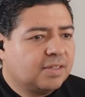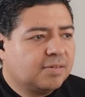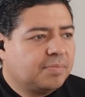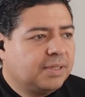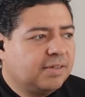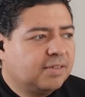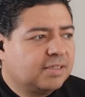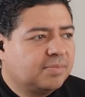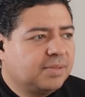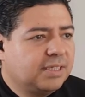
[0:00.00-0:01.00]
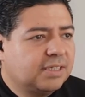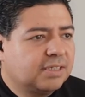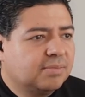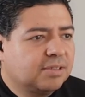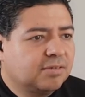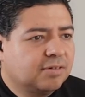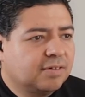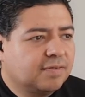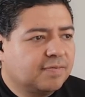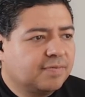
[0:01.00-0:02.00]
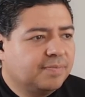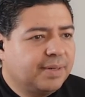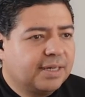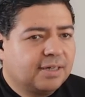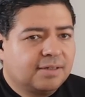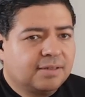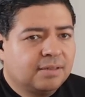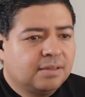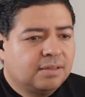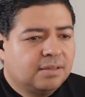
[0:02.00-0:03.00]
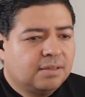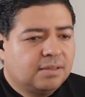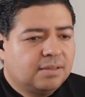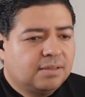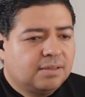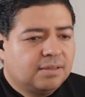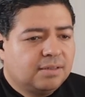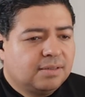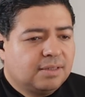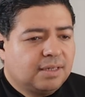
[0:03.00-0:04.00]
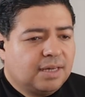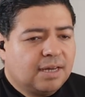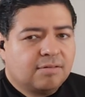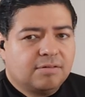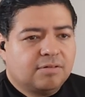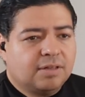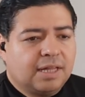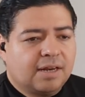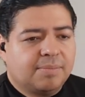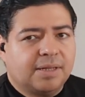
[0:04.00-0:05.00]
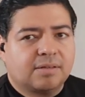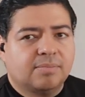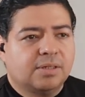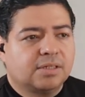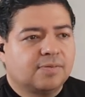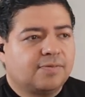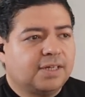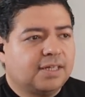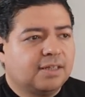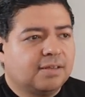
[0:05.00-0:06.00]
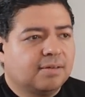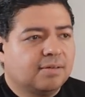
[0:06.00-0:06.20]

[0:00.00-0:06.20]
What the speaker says: appears to be some sort of Mecca. I don't know a lot about the Muslim faith,